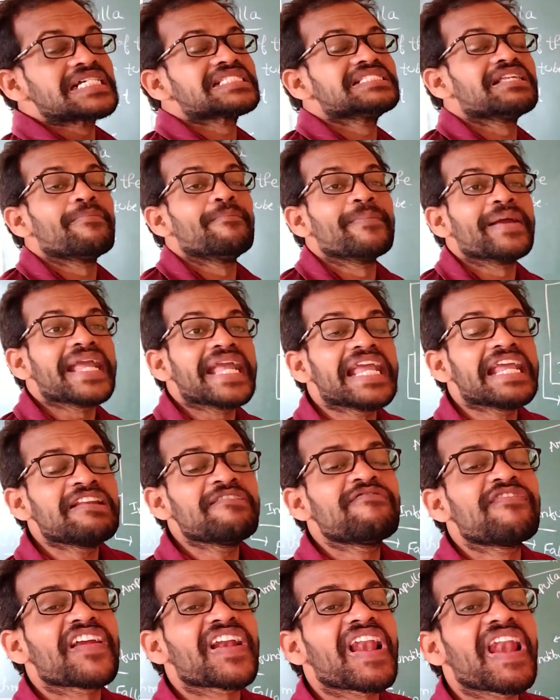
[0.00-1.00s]
The
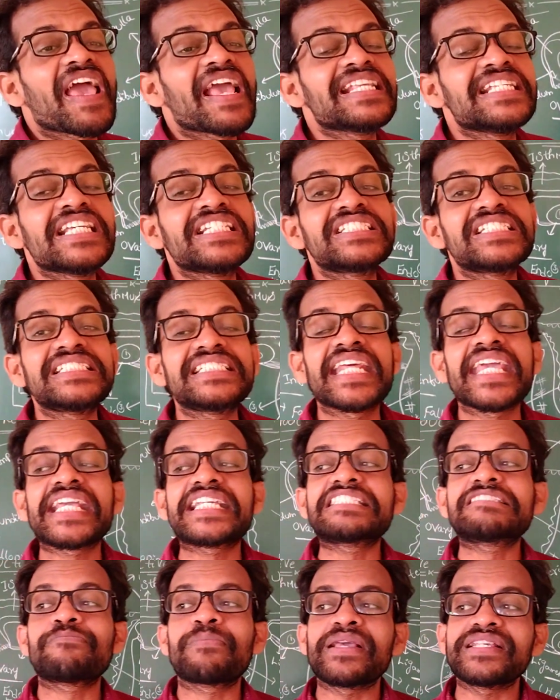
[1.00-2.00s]
main fertilization
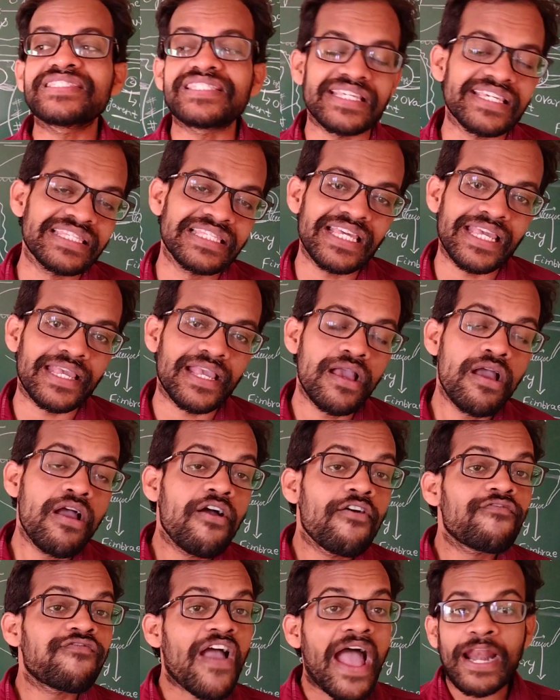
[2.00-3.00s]
takes place in the
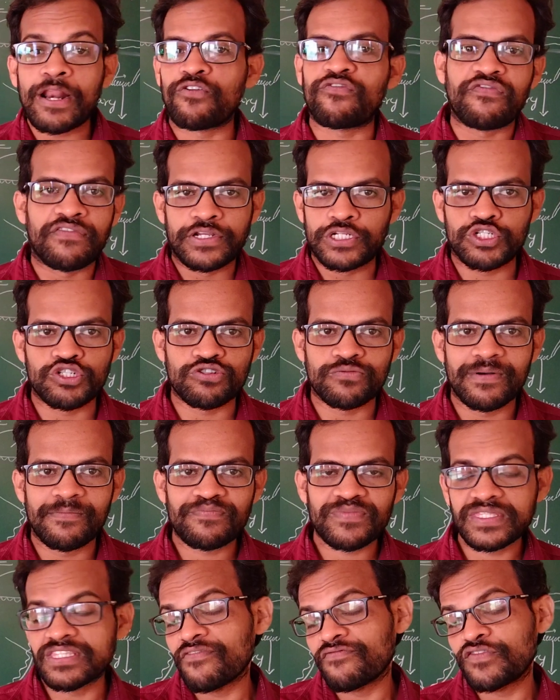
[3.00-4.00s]
fallopian tube.
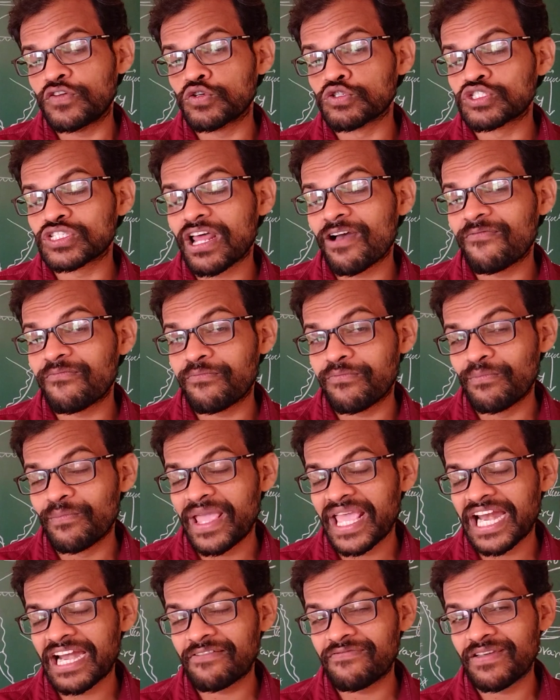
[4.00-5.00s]
The fusion of
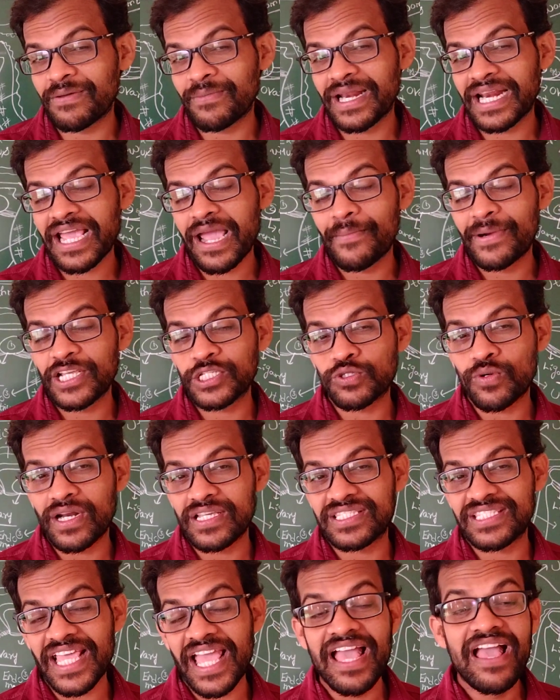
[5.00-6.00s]
male and female gamete is known
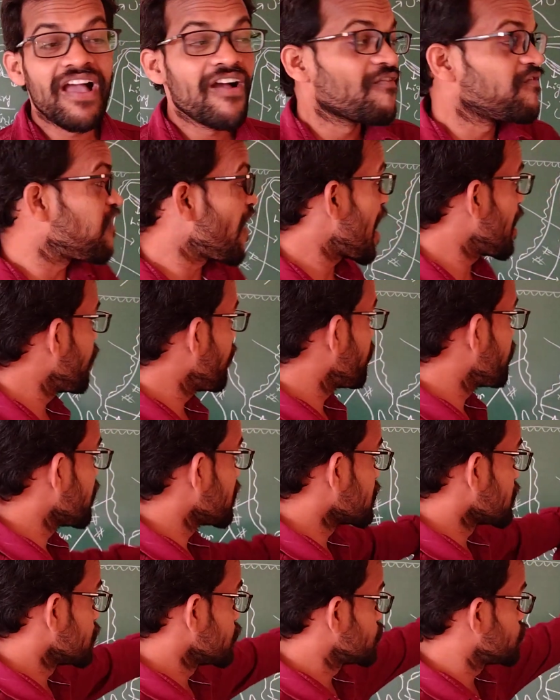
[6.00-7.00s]
as a
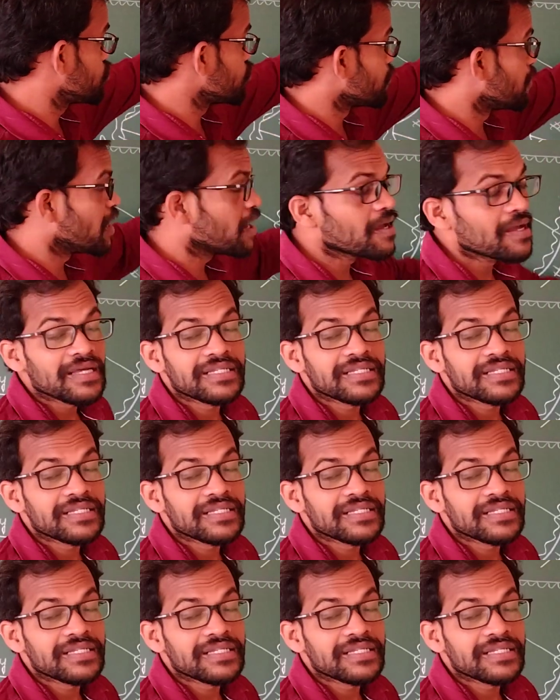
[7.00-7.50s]
fallopian tube.